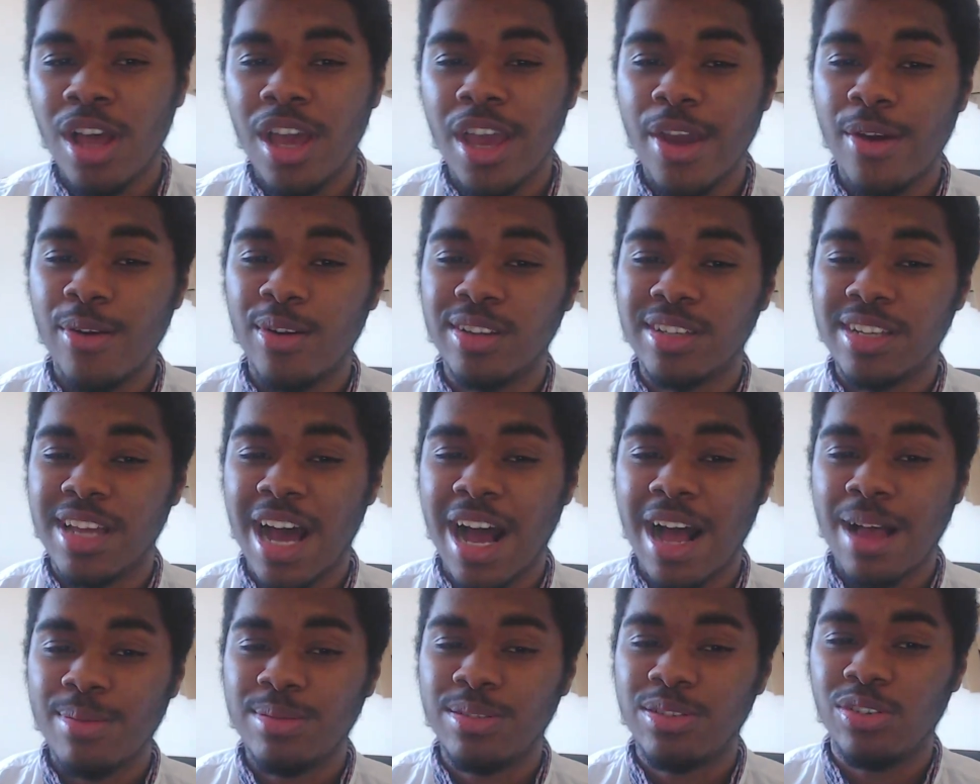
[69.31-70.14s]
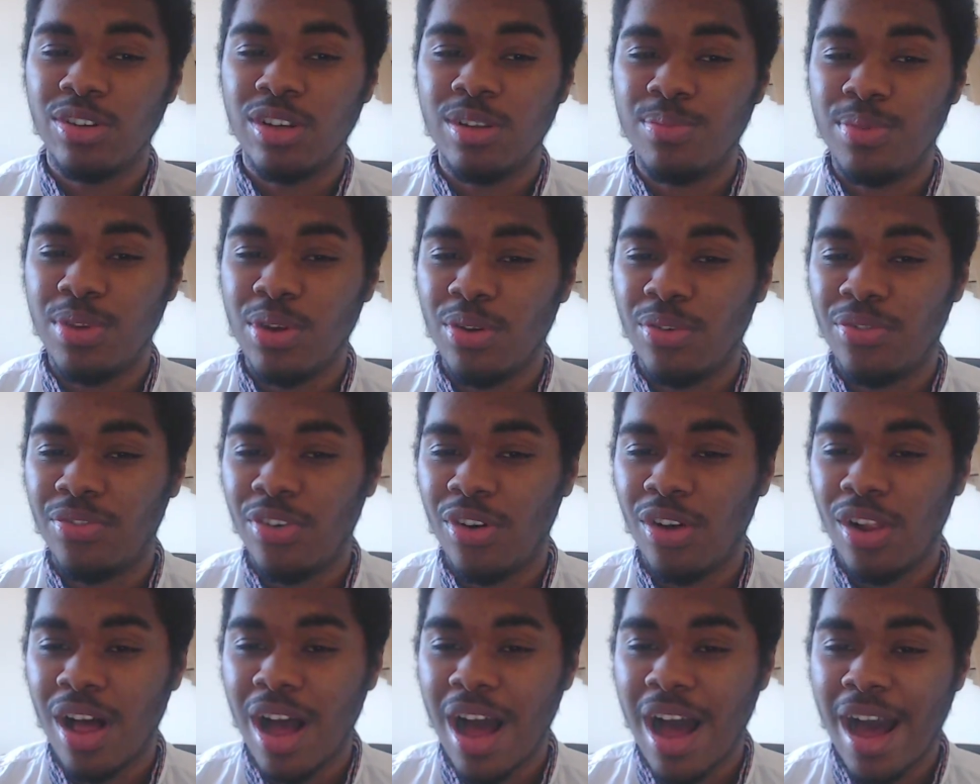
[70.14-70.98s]
It was absolutely
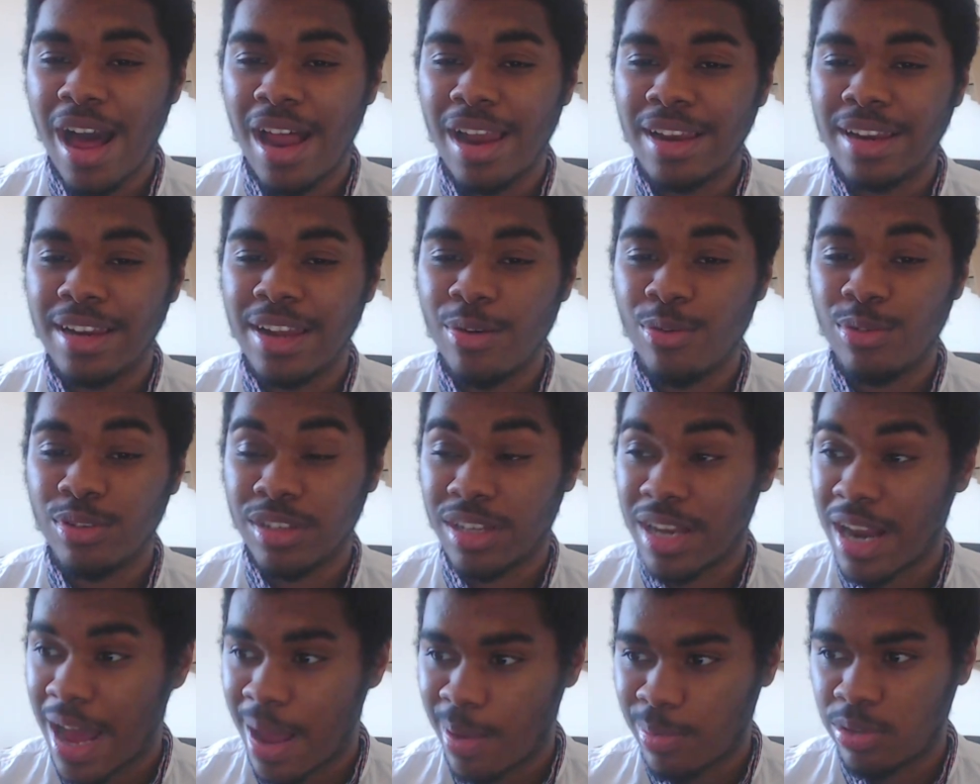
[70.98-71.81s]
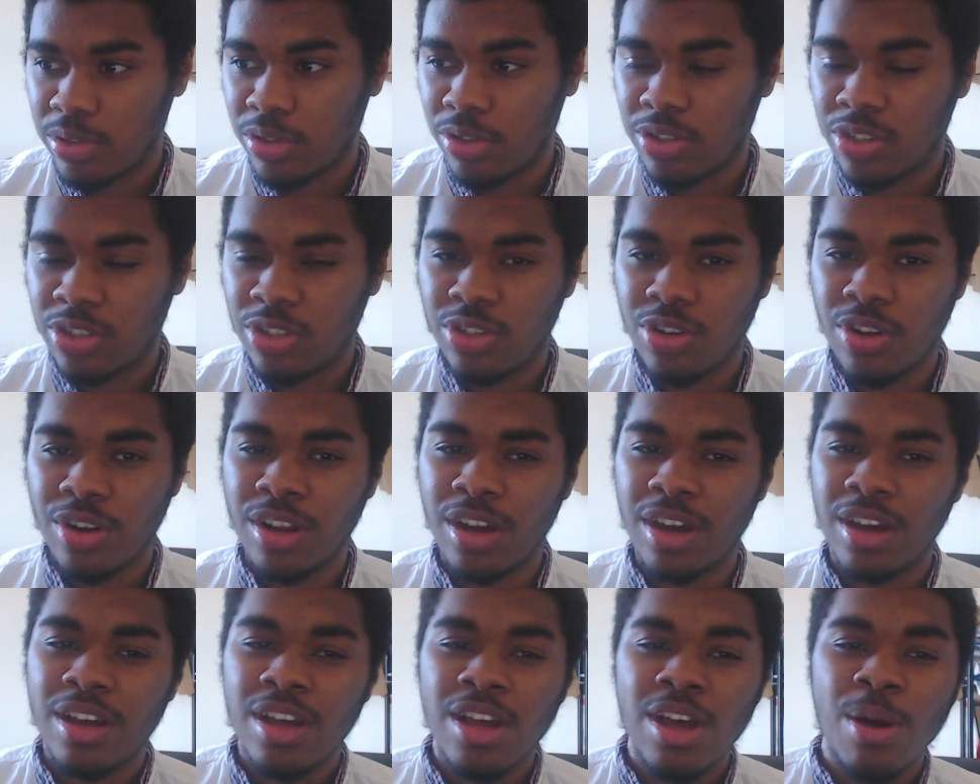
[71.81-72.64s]
beautiful, and it was an absolute
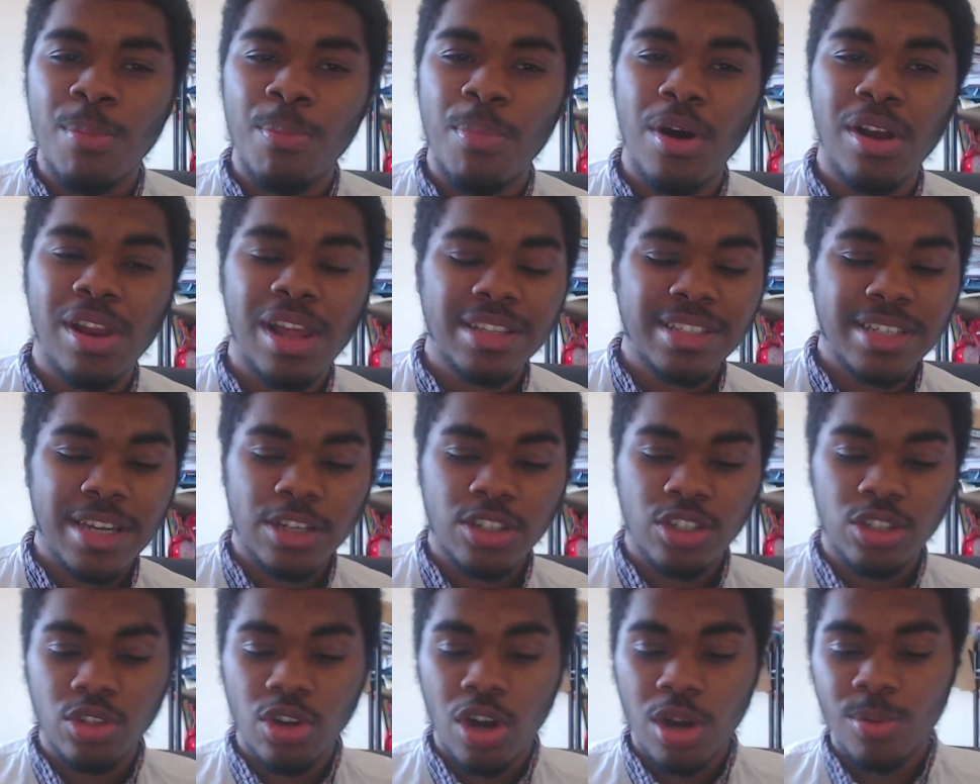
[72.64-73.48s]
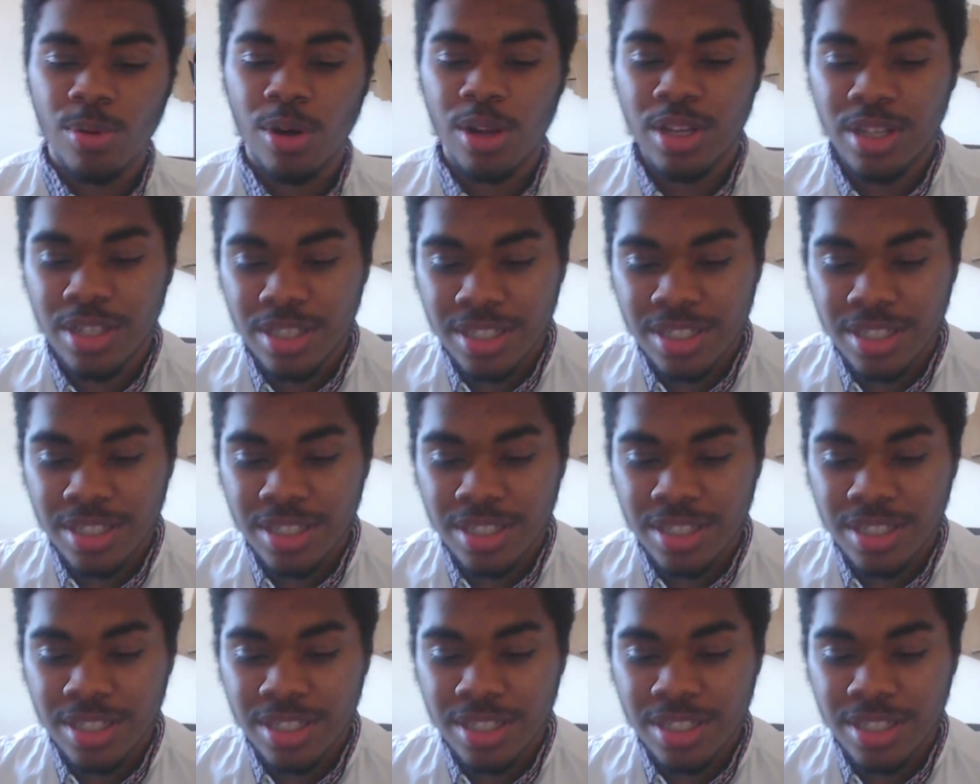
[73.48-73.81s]
stunner. But let's actually talk about his